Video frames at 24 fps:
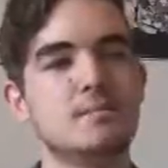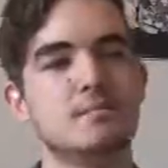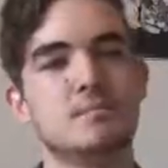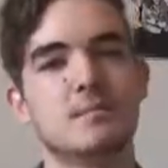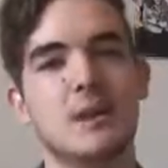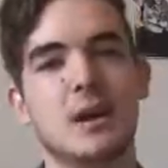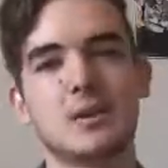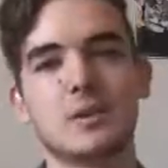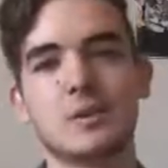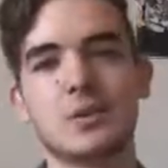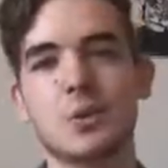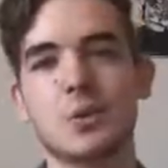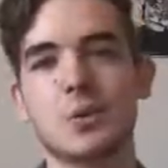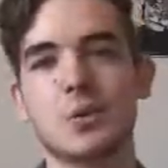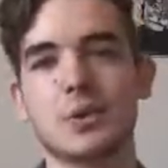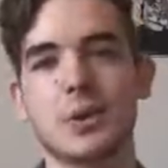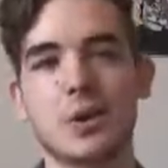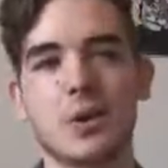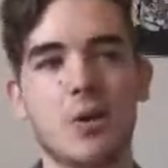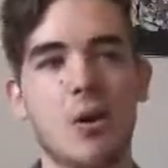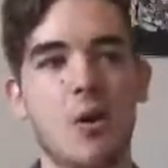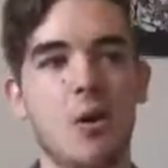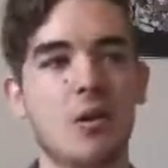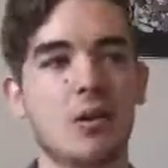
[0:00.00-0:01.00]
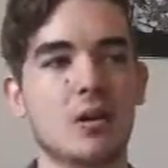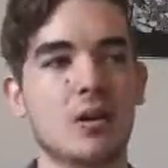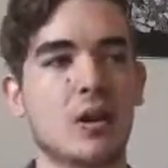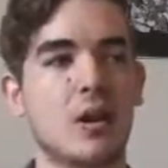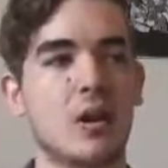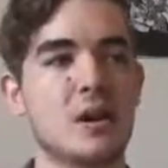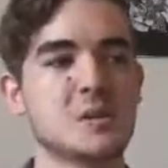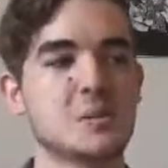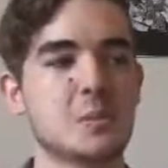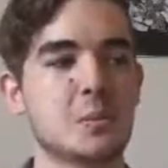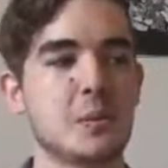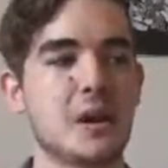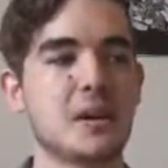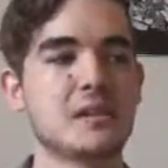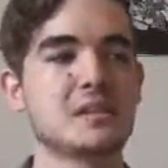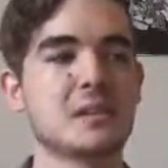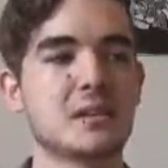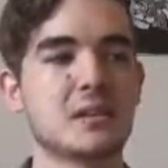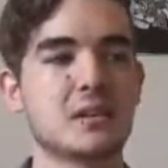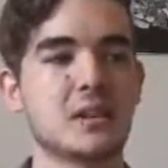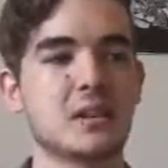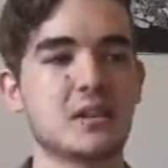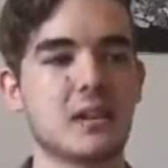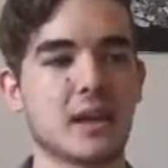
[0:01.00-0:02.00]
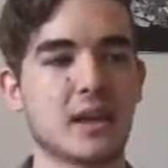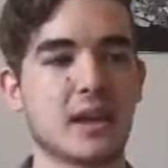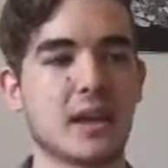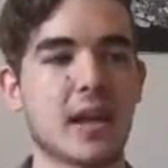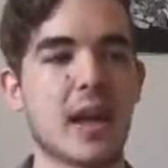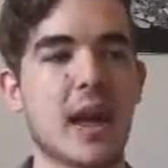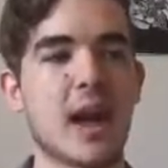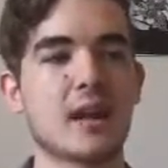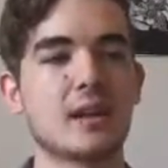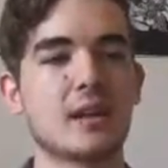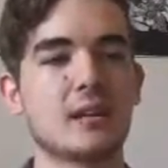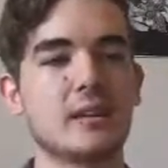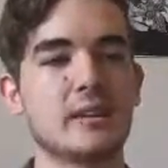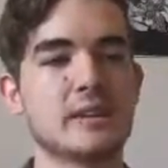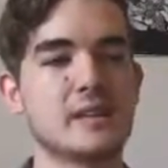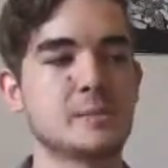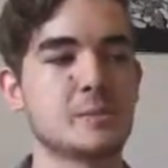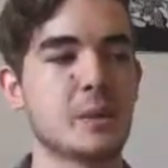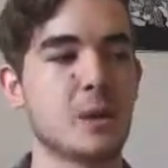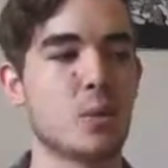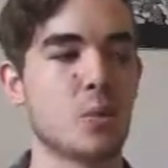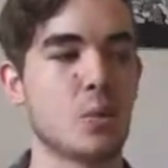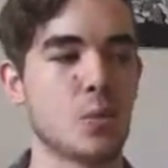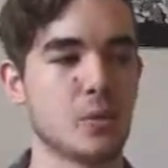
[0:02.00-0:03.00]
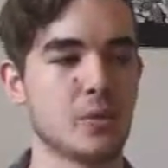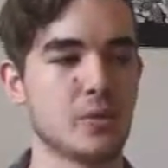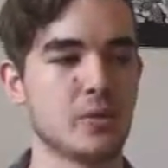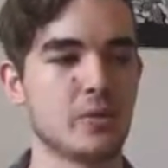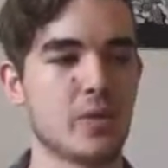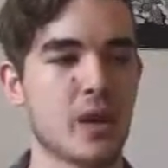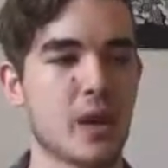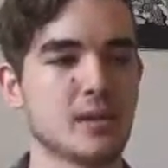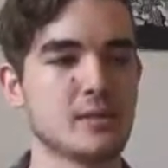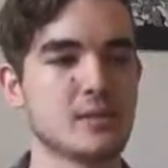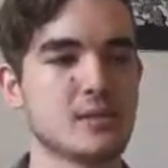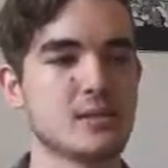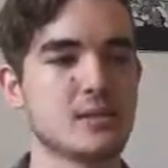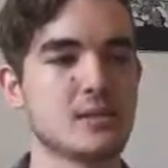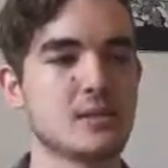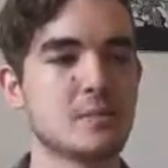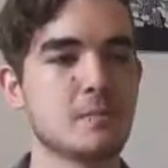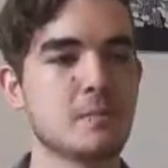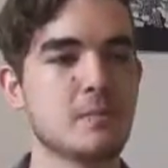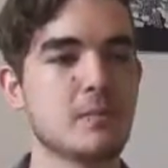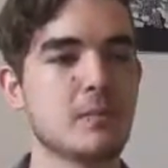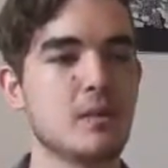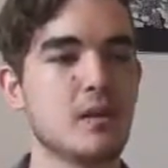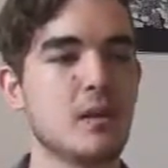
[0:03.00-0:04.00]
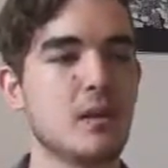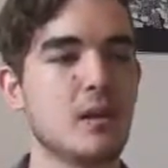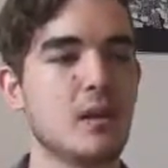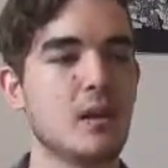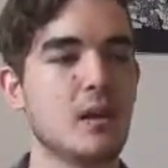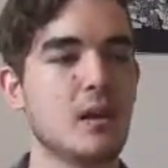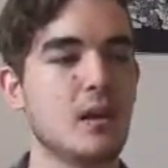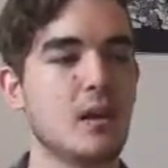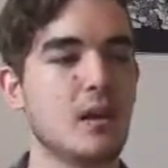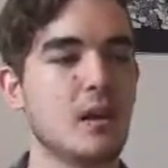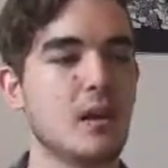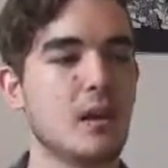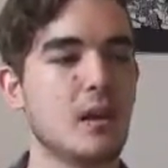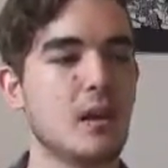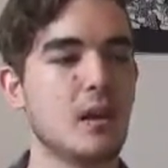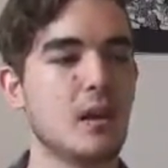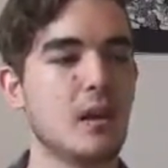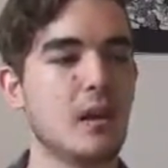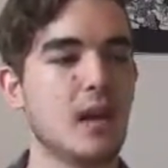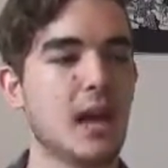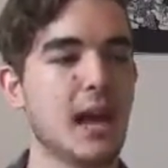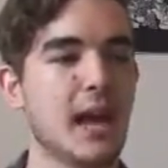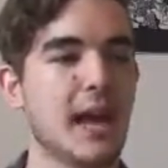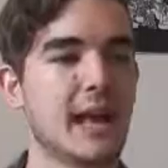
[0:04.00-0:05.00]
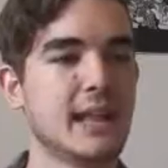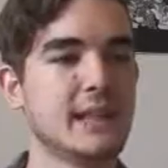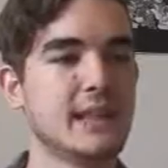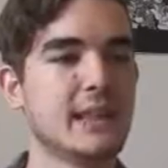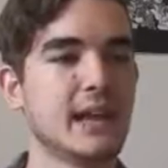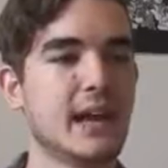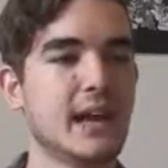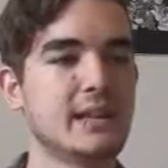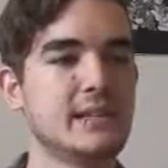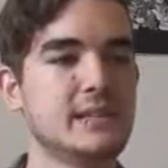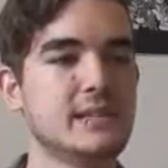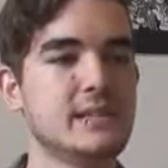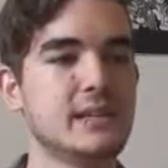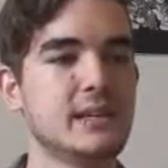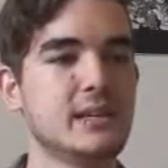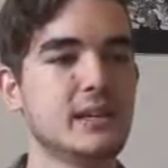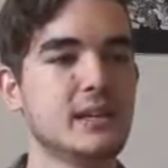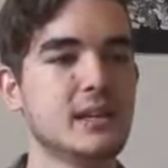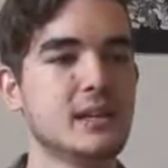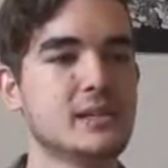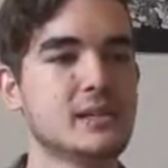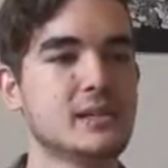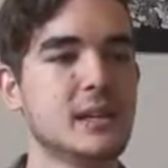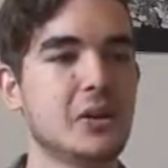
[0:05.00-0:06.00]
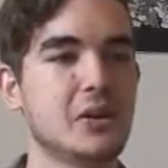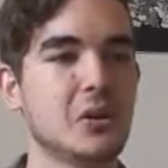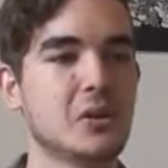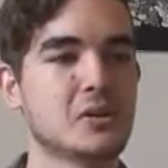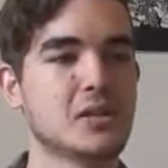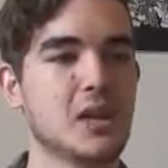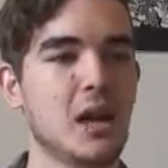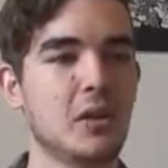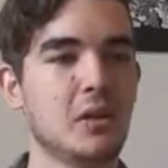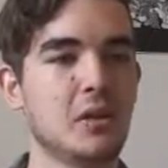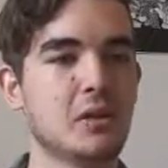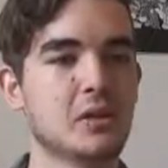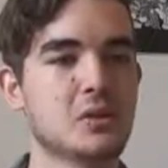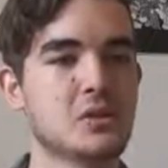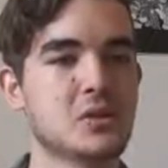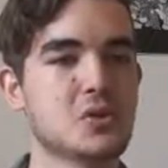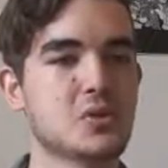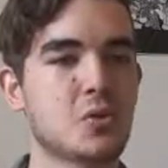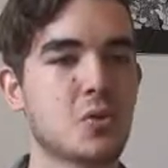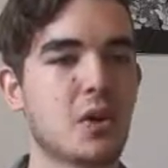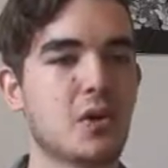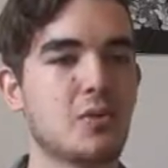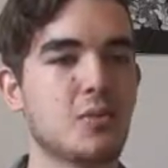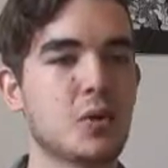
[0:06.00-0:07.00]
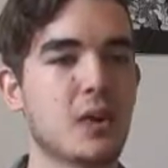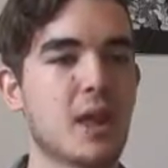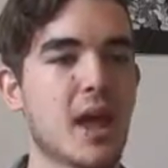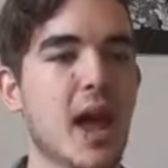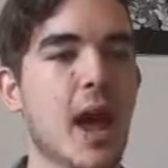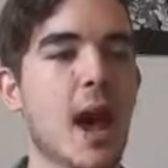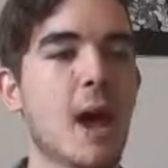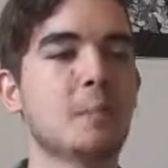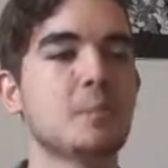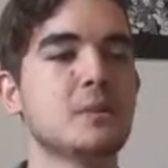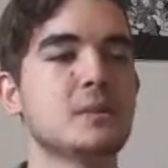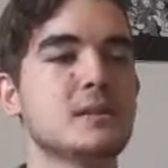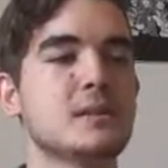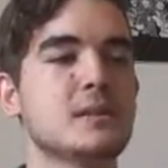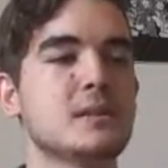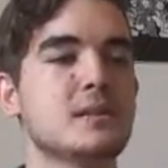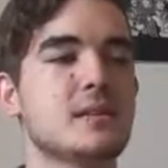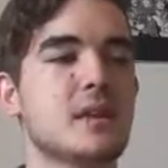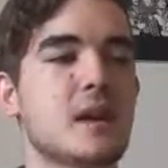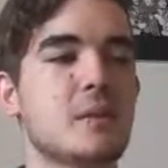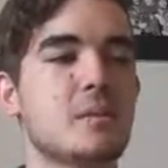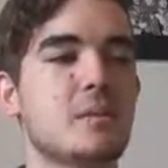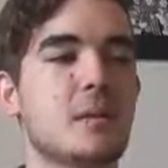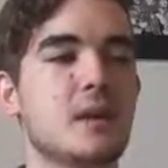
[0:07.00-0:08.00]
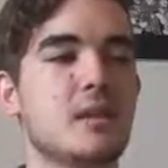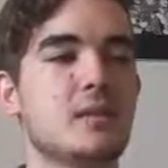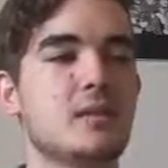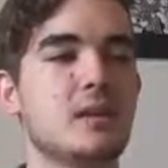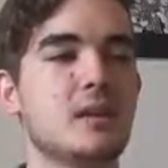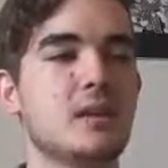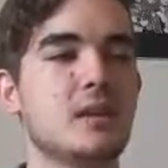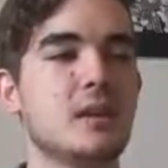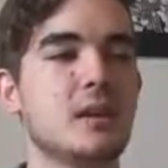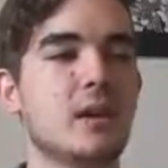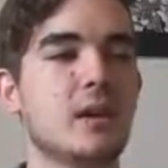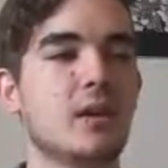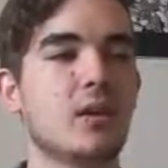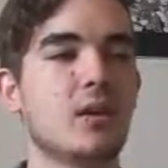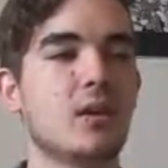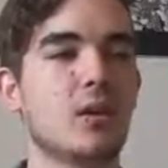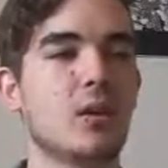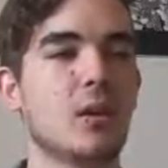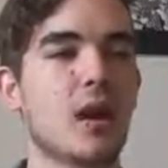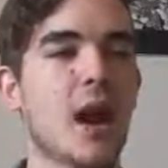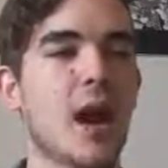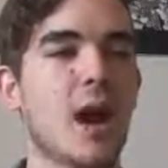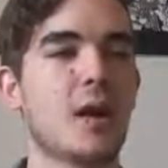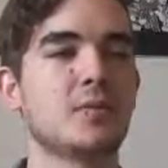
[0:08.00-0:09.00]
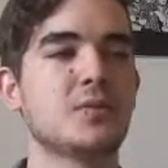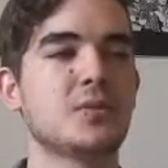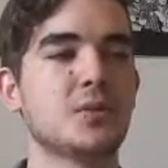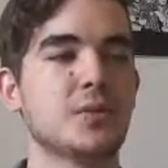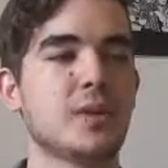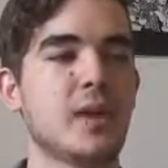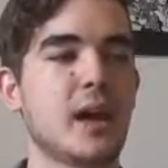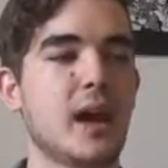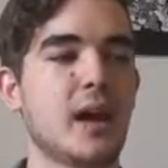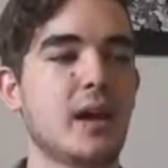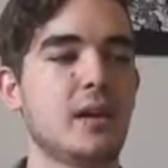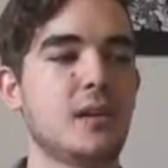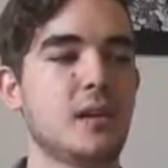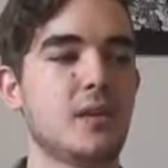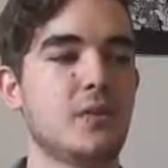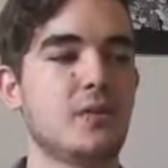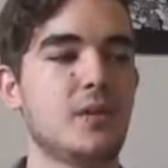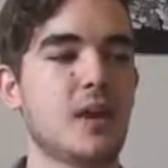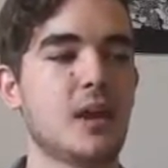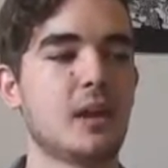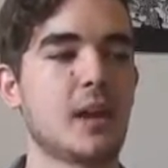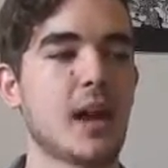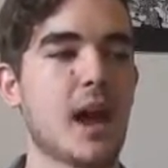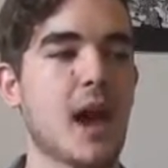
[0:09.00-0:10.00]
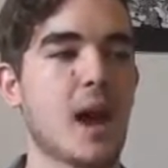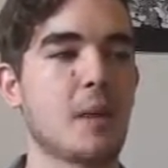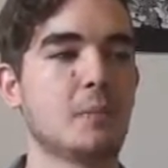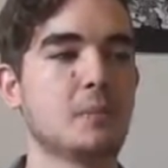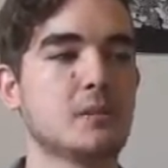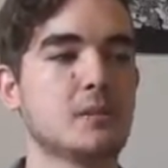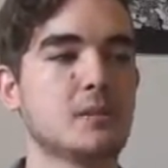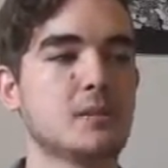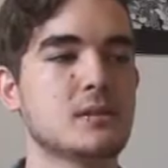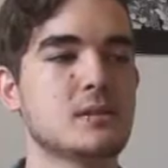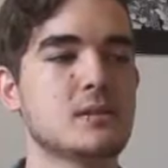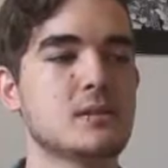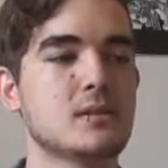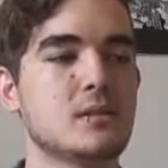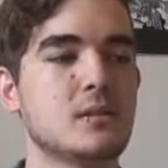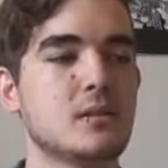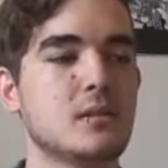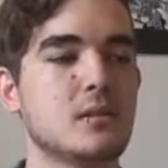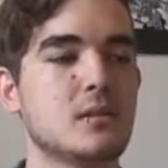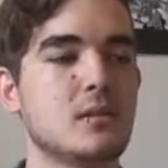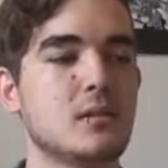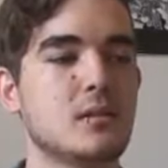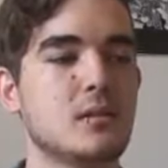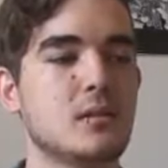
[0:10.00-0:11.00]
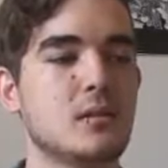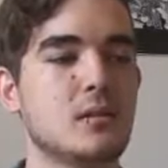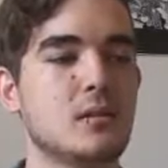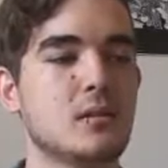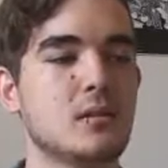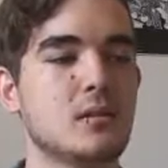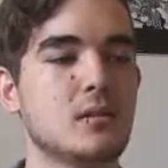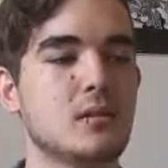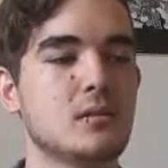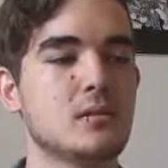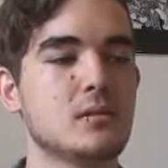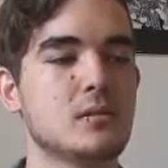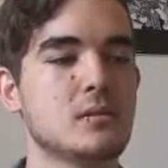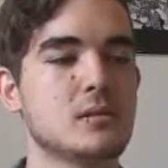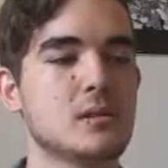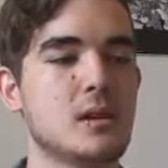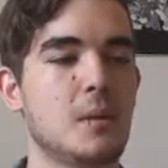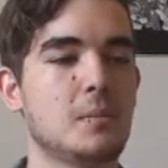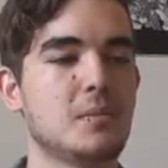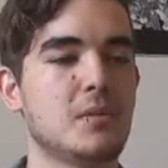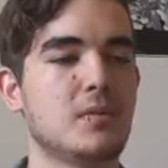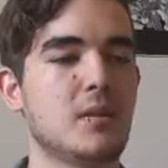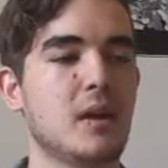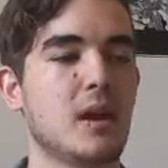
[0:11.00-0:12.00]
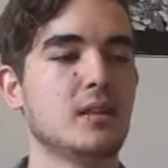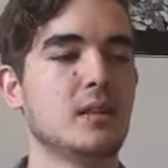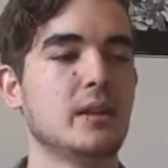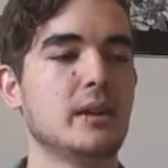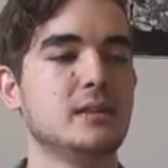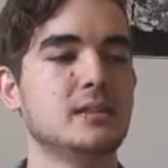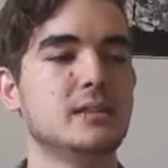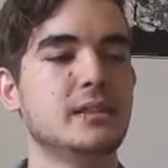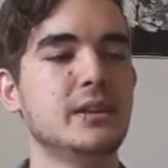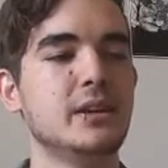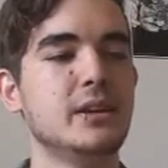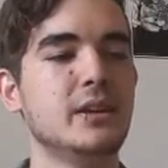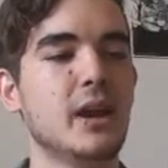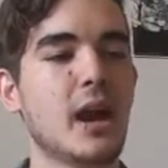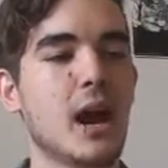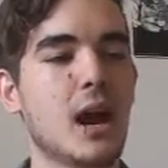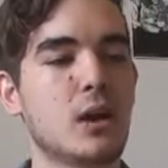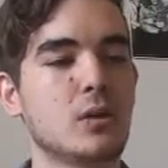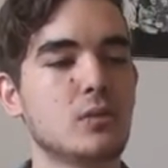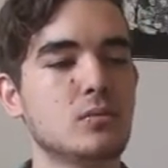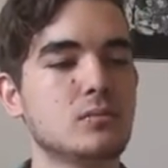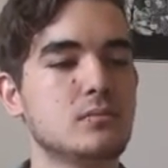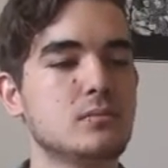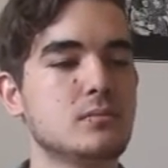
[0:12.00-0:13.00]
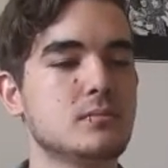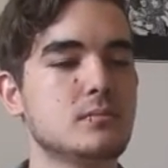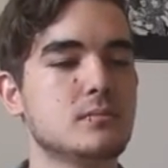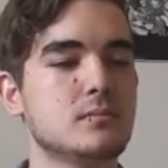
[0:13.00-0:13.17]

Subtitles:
not a nuclear holocaust, but basically like a cataclysmic world event. And the idea is that you're telling the story of what happens to them in the year after that event happens. Stop the van, let D out.